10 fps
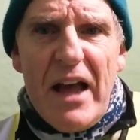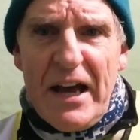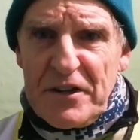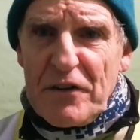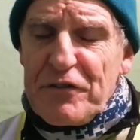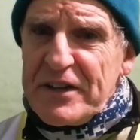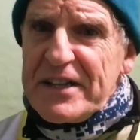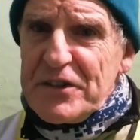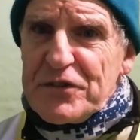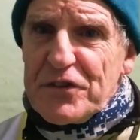and I
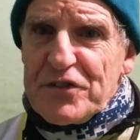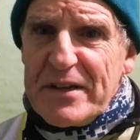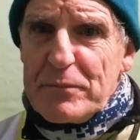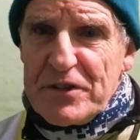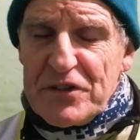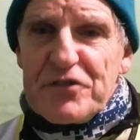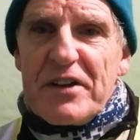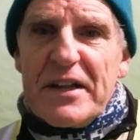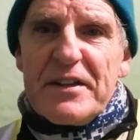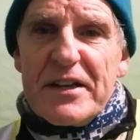think it's the same with this
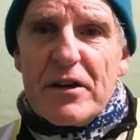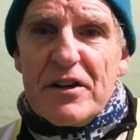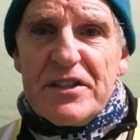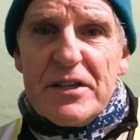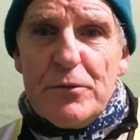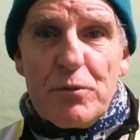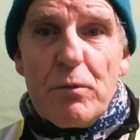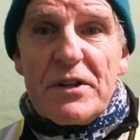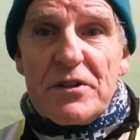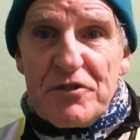technique I use.
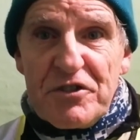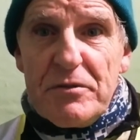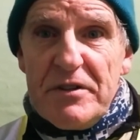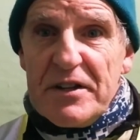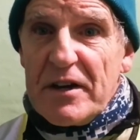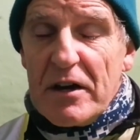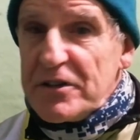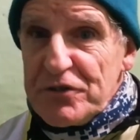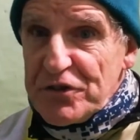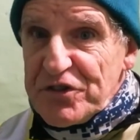When I do need it, I
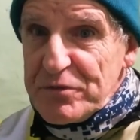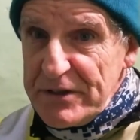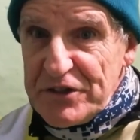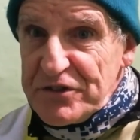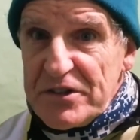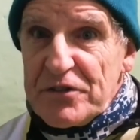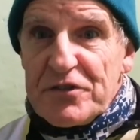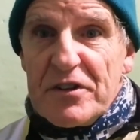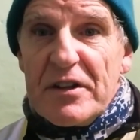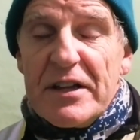can just switch
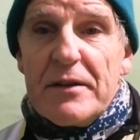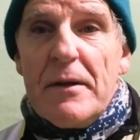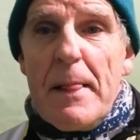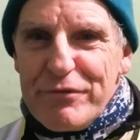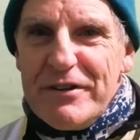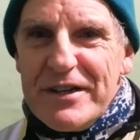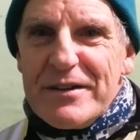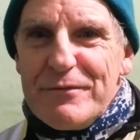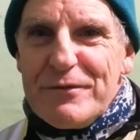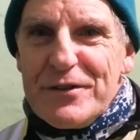instantly. Pretty
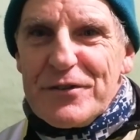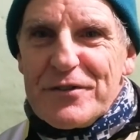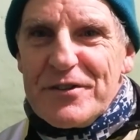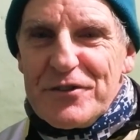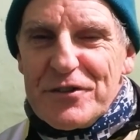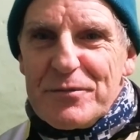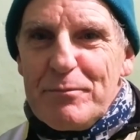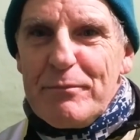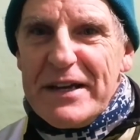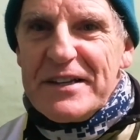convinced that just
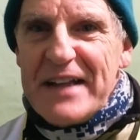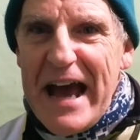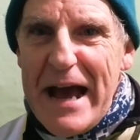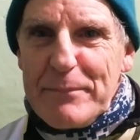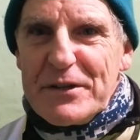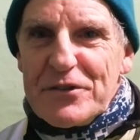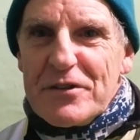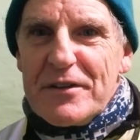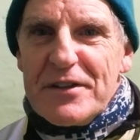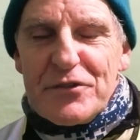making habits
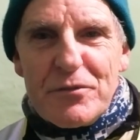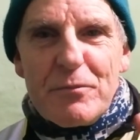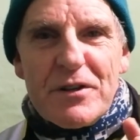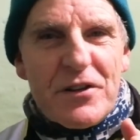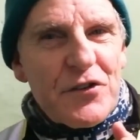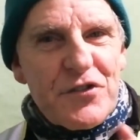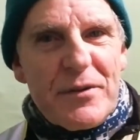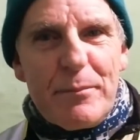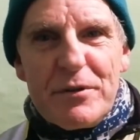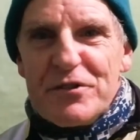like this are one of the
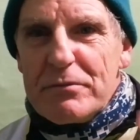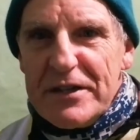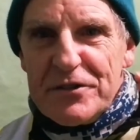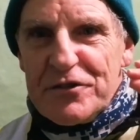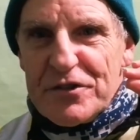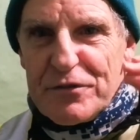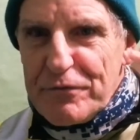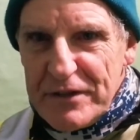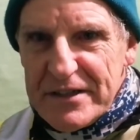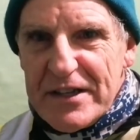simplest ways to just
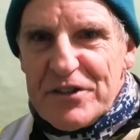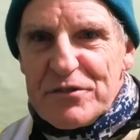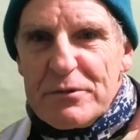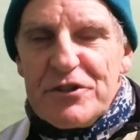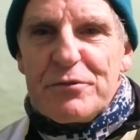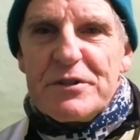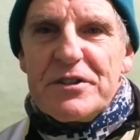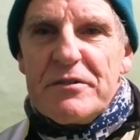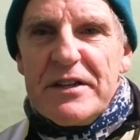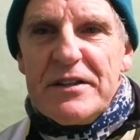flick that switch when
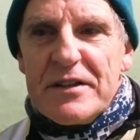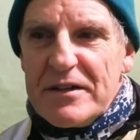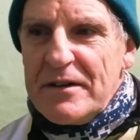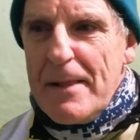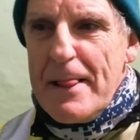you need it.